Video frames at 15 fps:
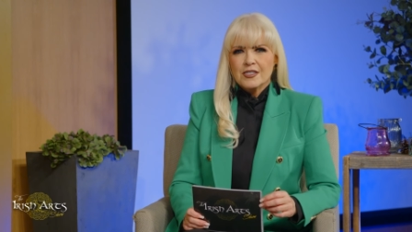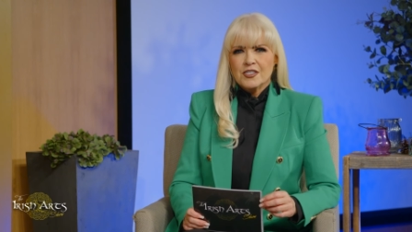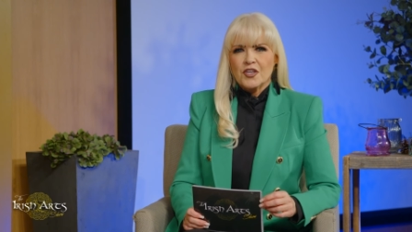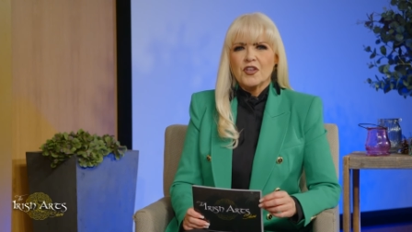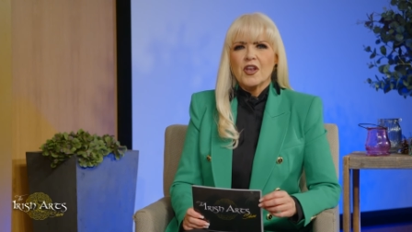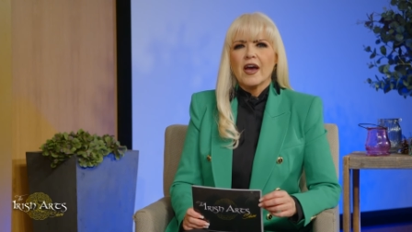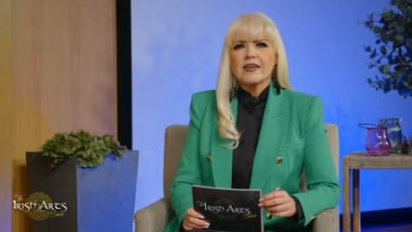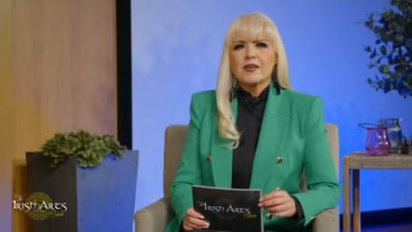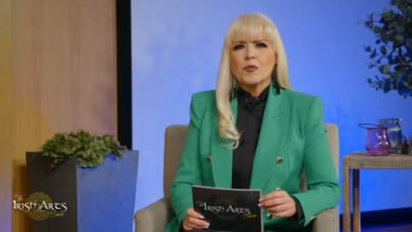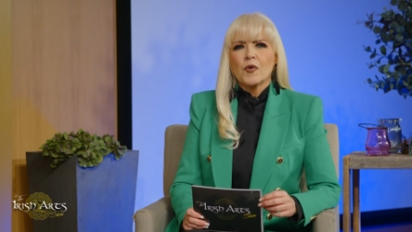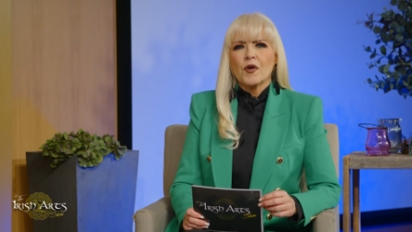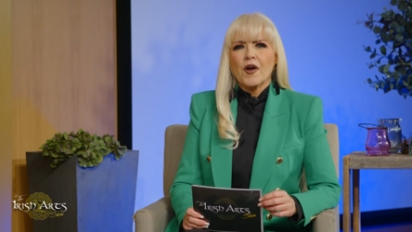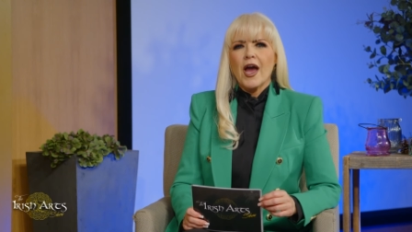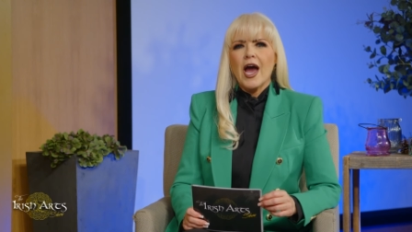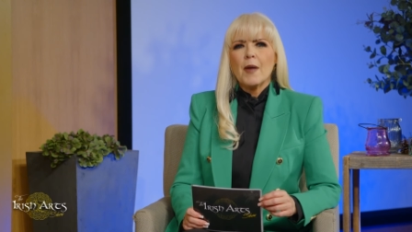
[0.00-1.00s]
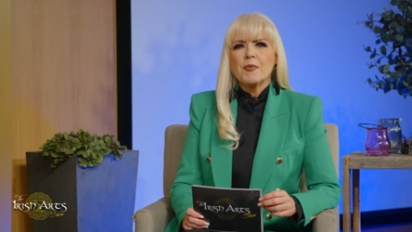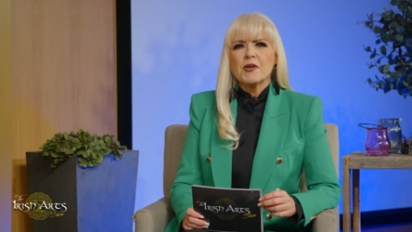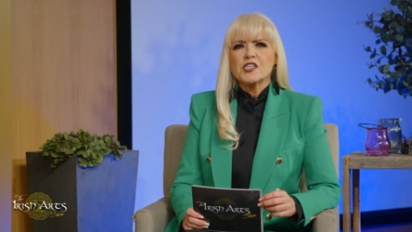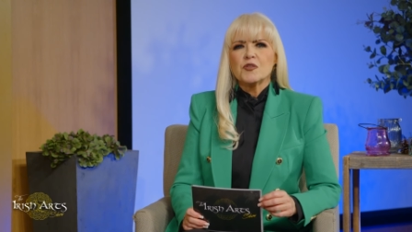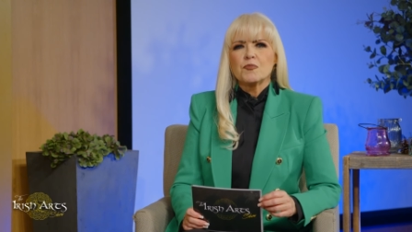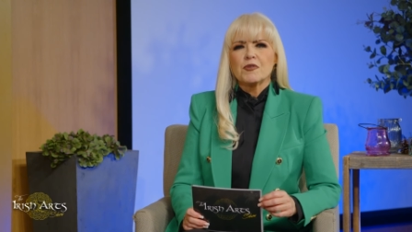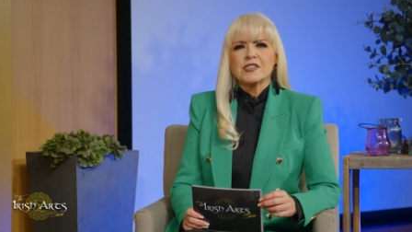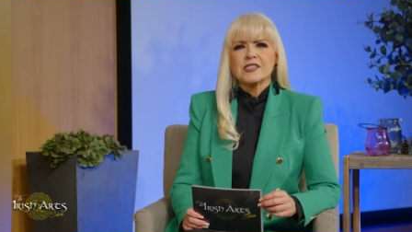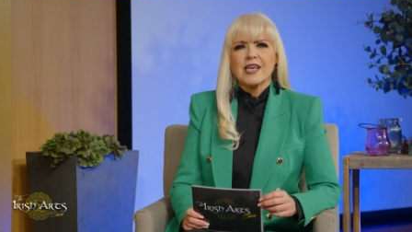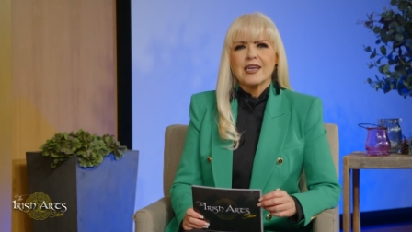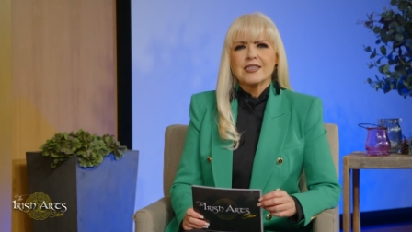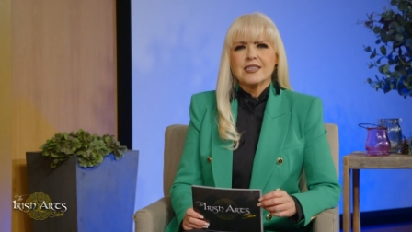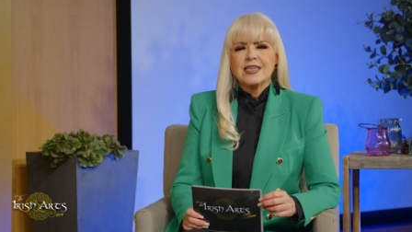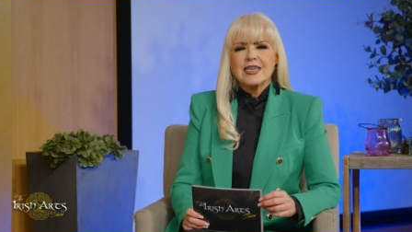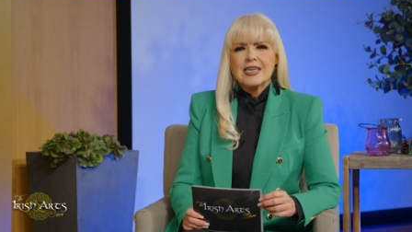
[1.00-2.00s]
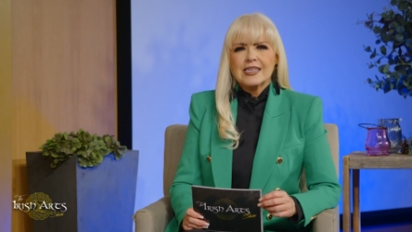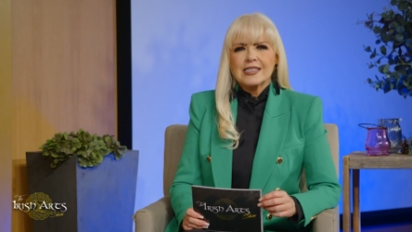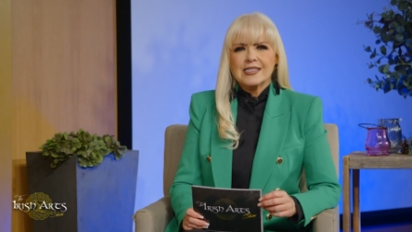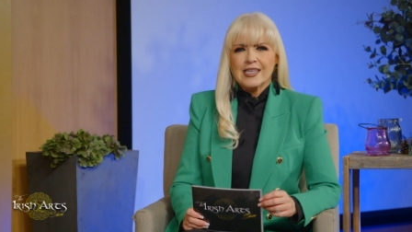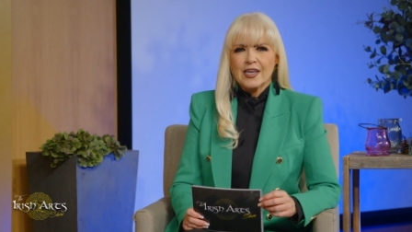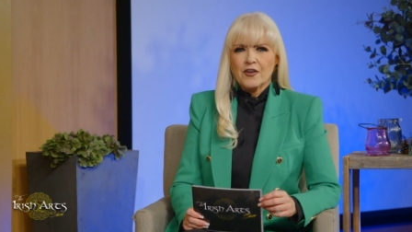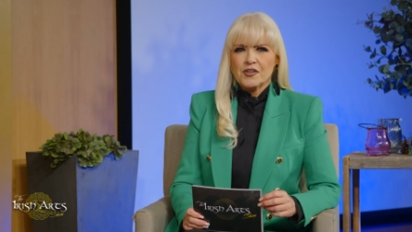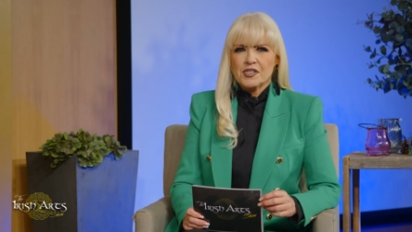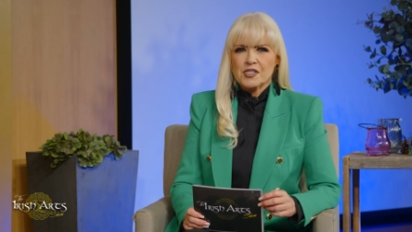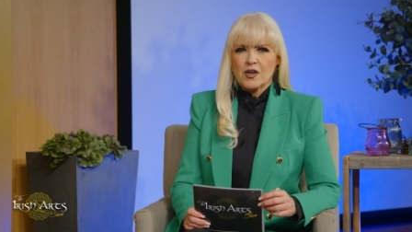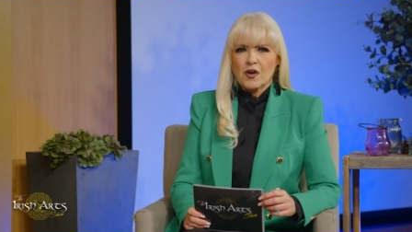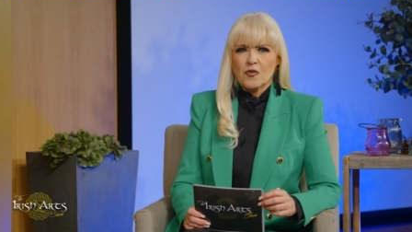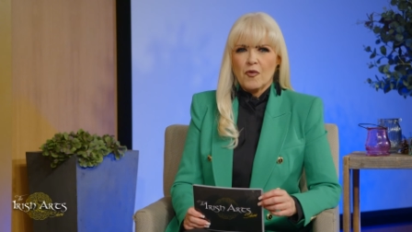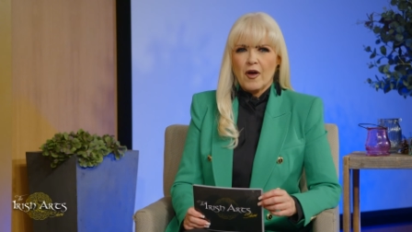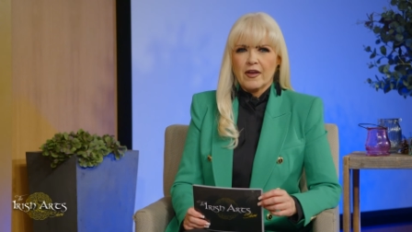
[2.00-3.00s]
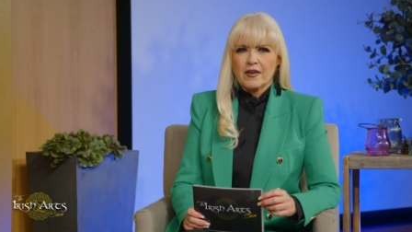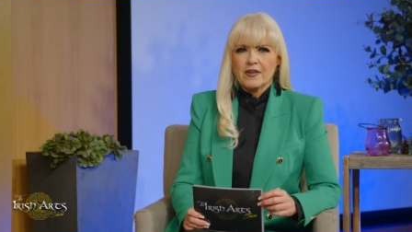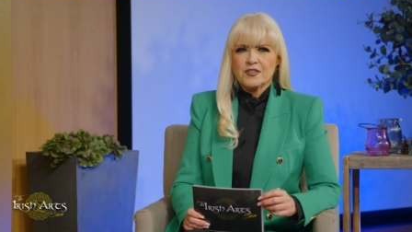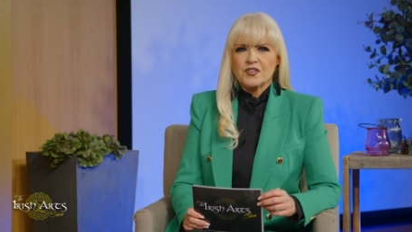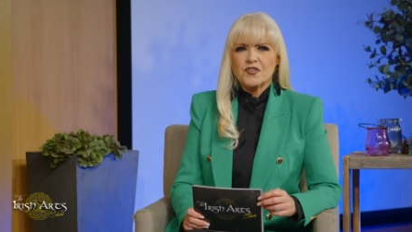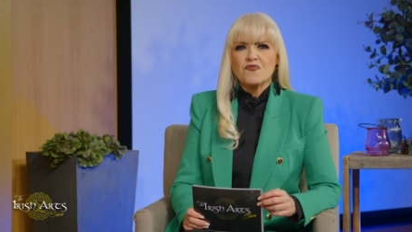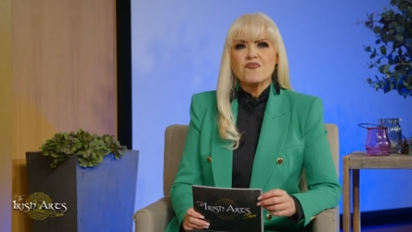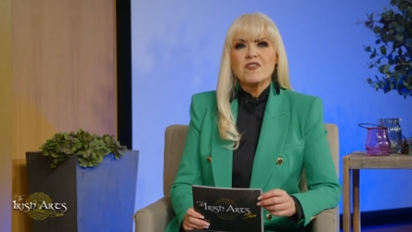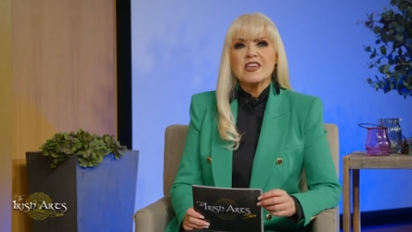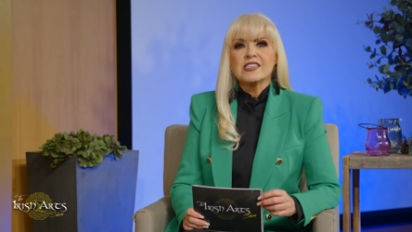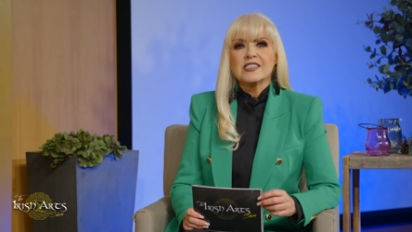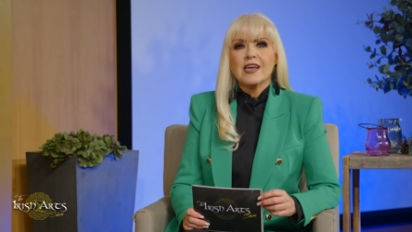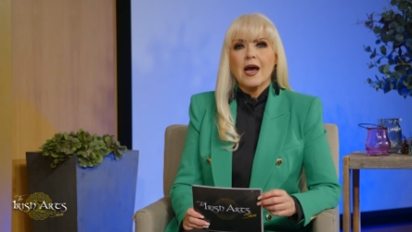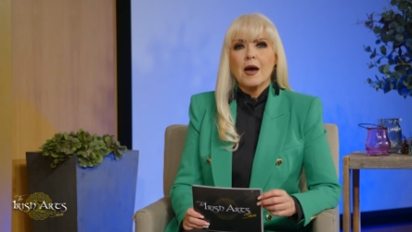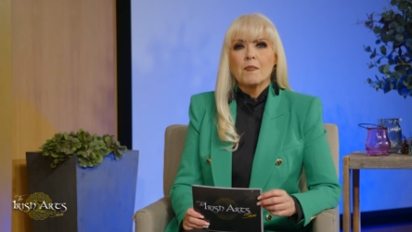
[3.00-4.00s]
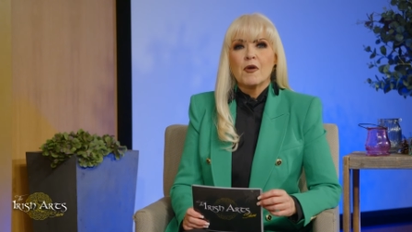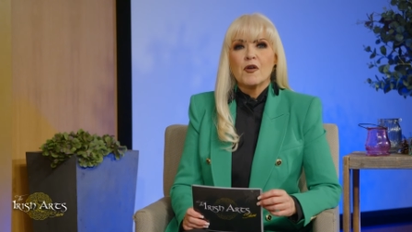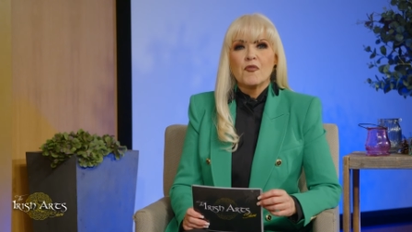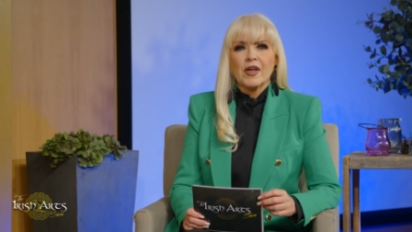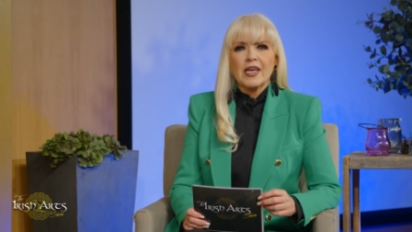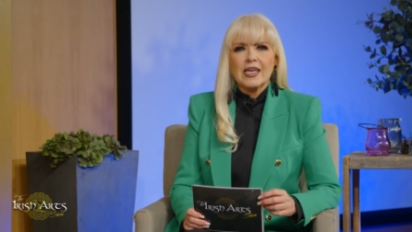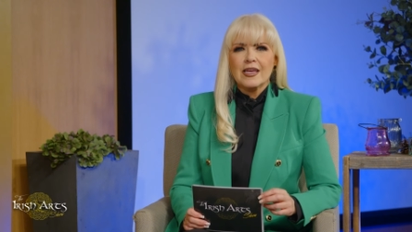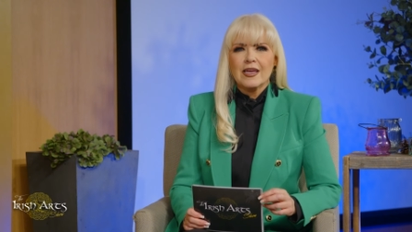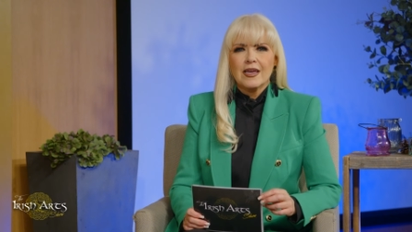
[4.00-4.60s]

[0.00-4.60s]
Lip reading: Tonight we are happy to present singer-songwriter Teresa Marie.